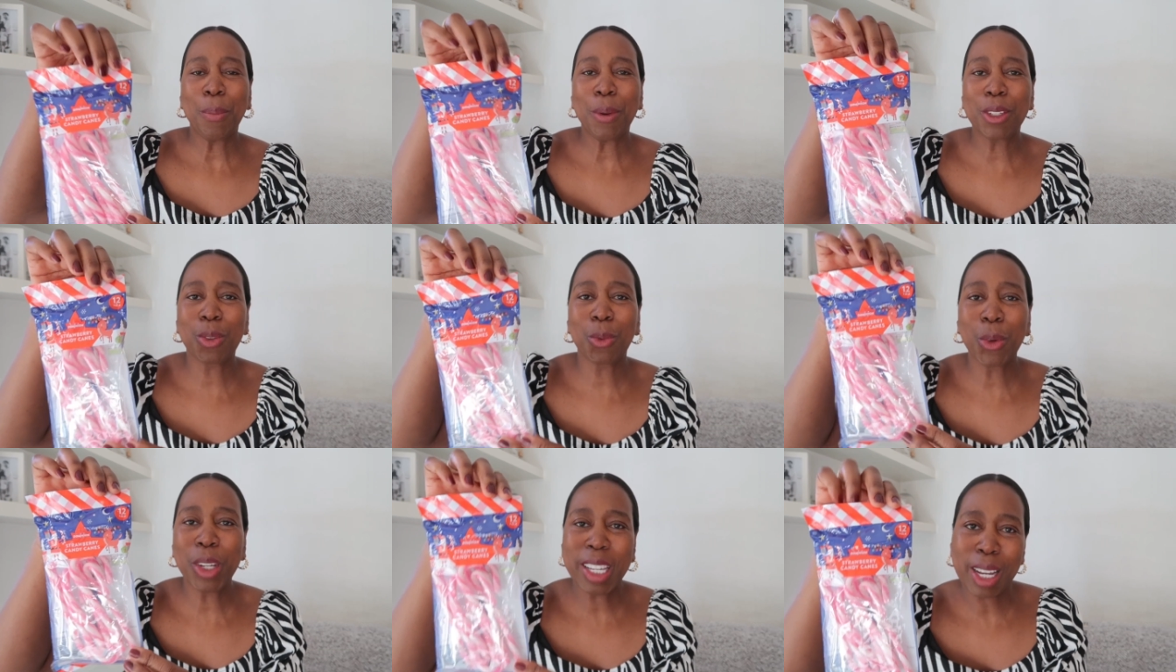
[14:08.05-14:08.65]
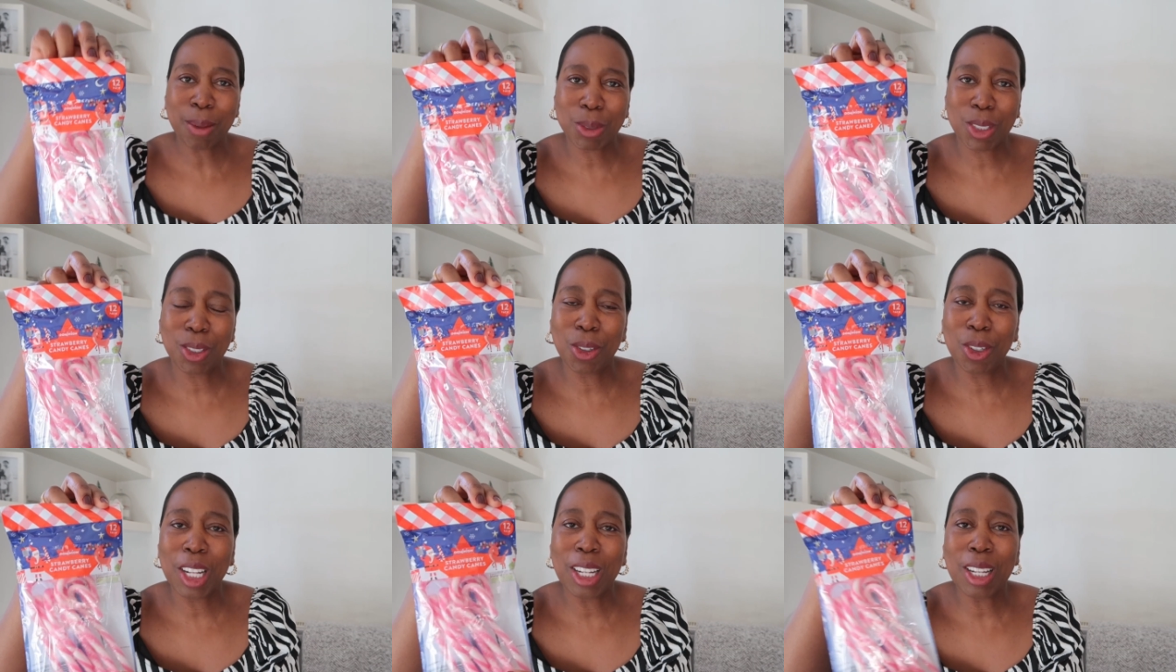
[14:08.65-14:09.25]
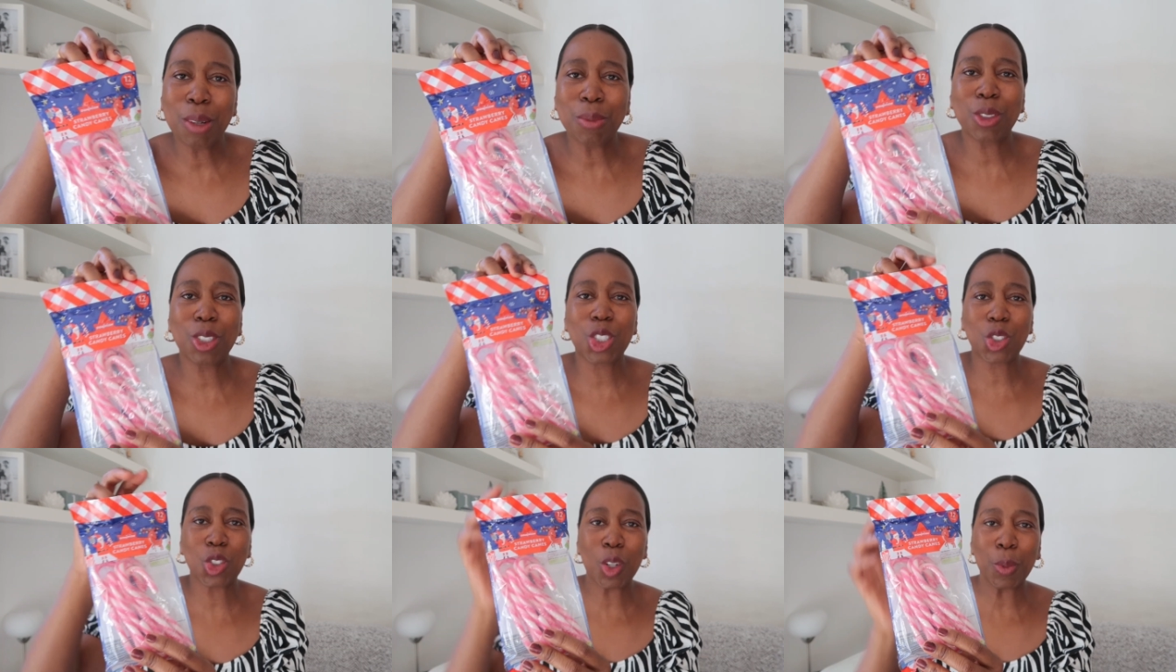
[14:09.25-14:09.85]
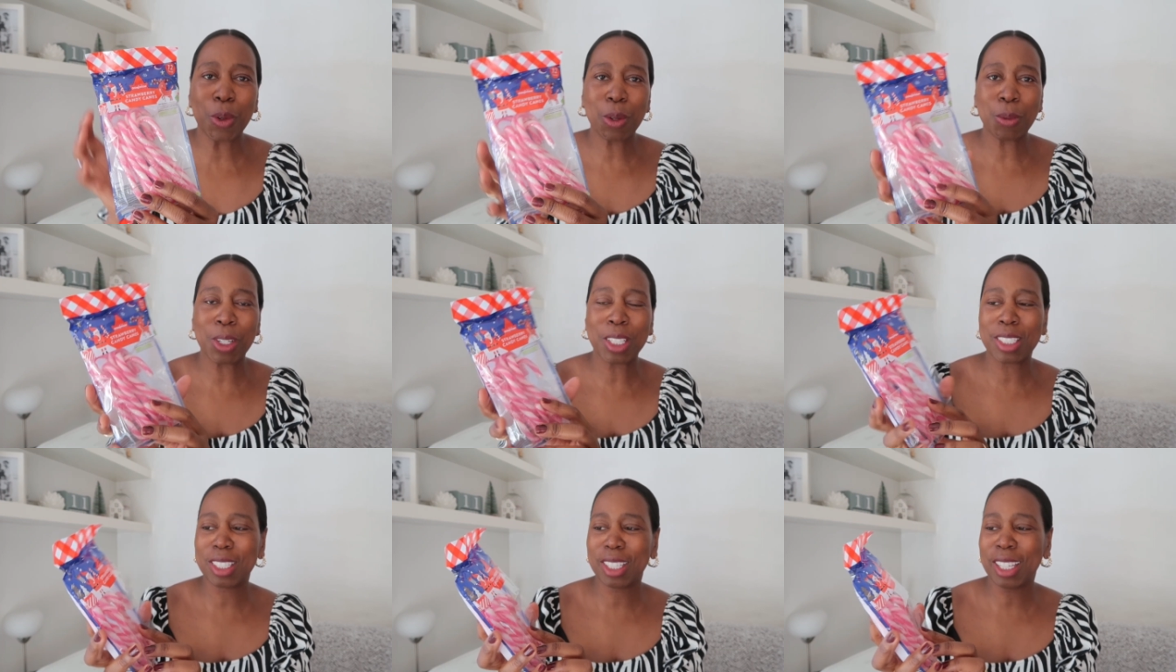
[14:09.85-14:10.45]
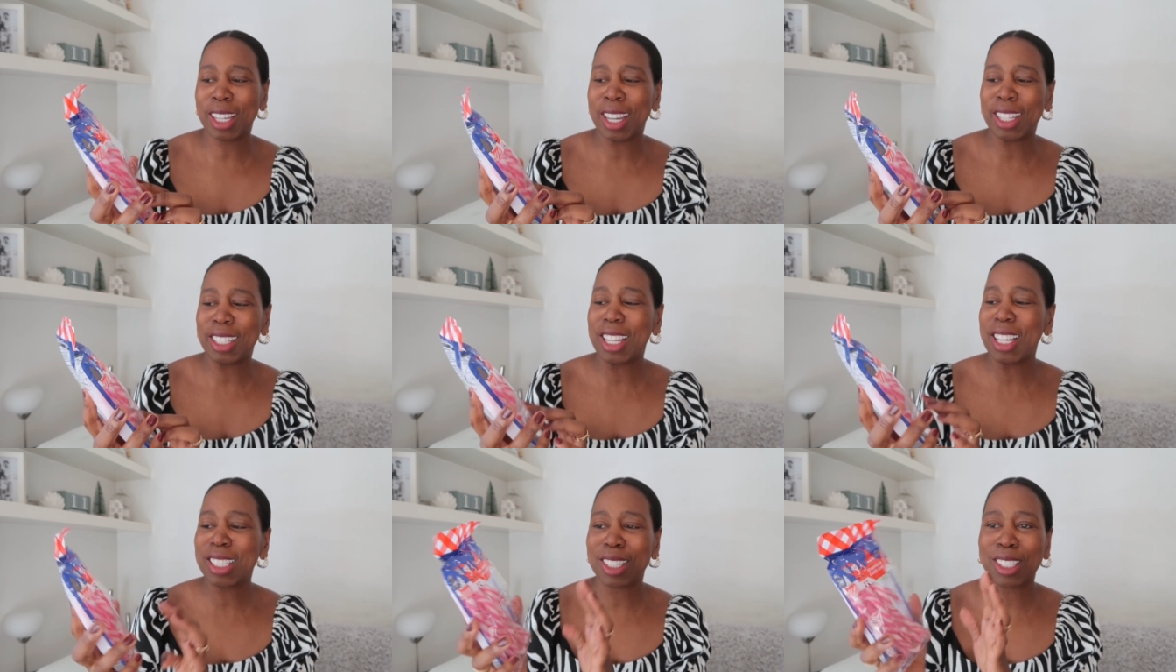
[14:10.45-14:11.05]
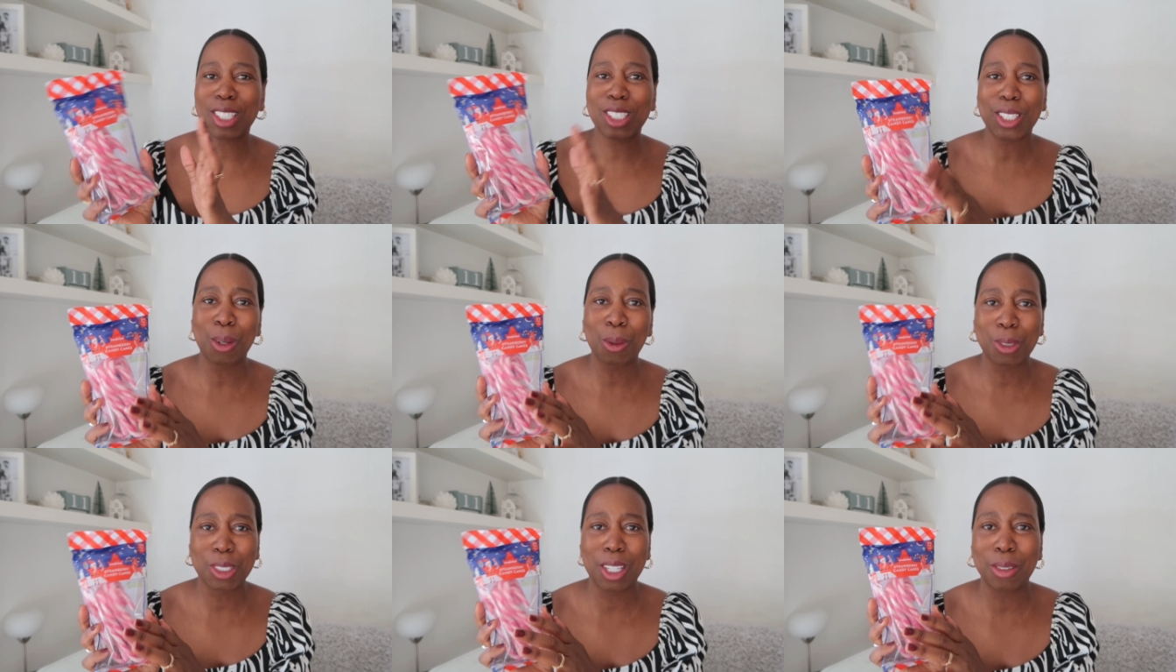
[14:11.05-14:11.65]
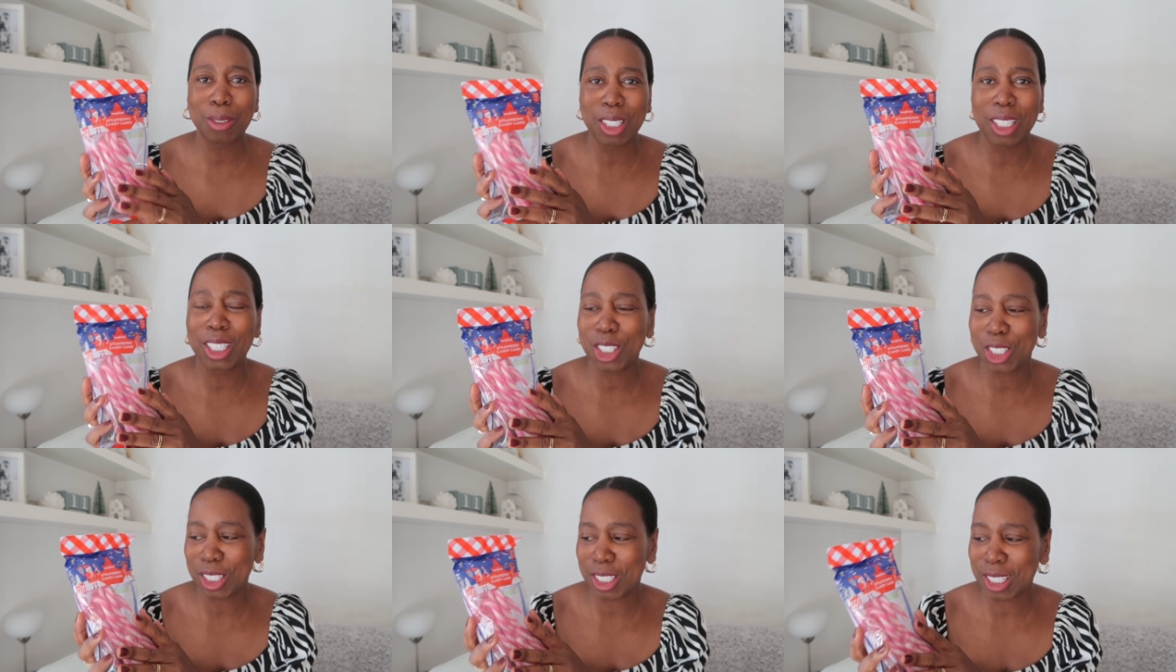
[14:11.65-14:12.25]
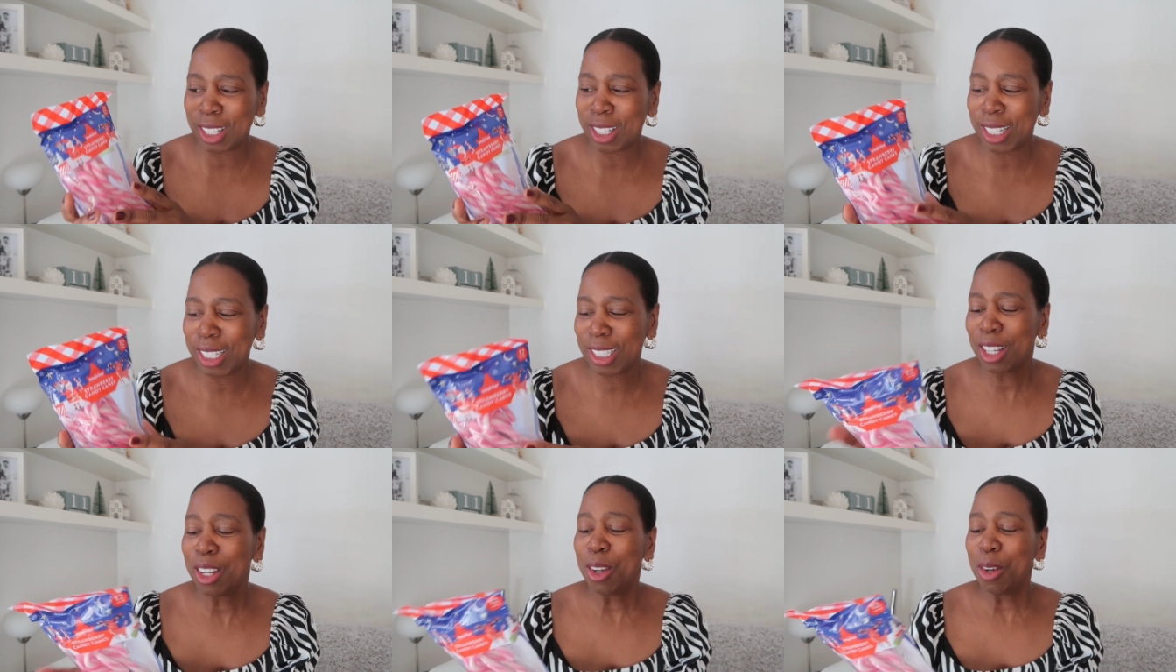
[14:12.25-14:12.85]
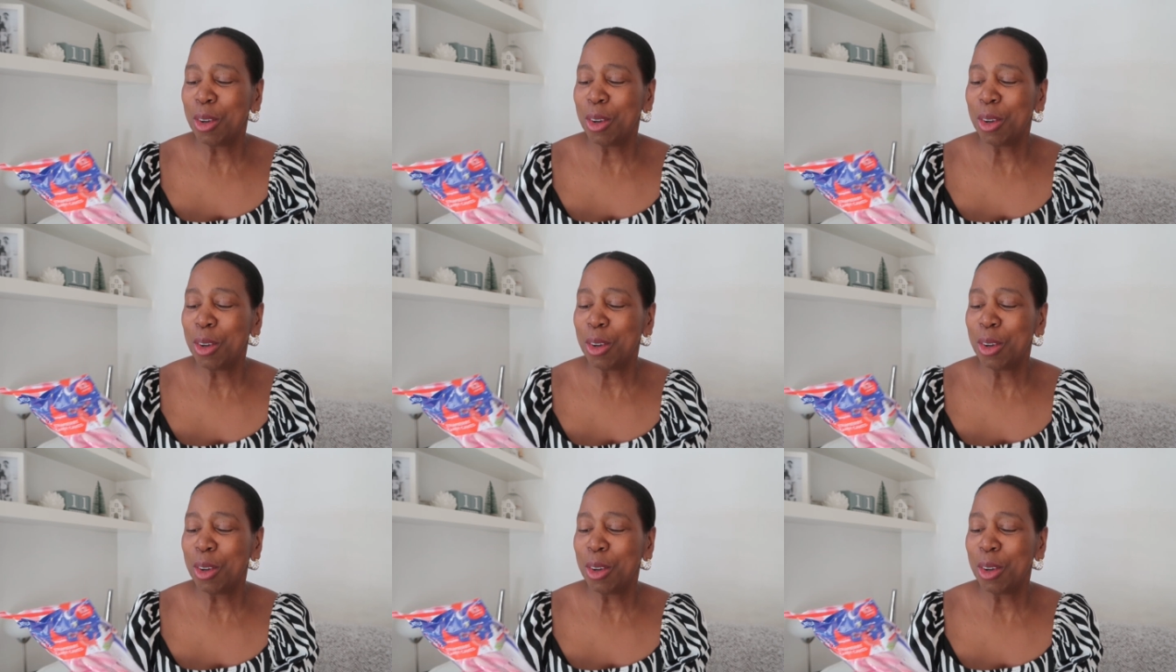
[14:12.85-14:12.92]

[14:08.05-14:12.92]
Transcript: But we absolutely love the strawberry ones, okay? These are so, so delicious, guys.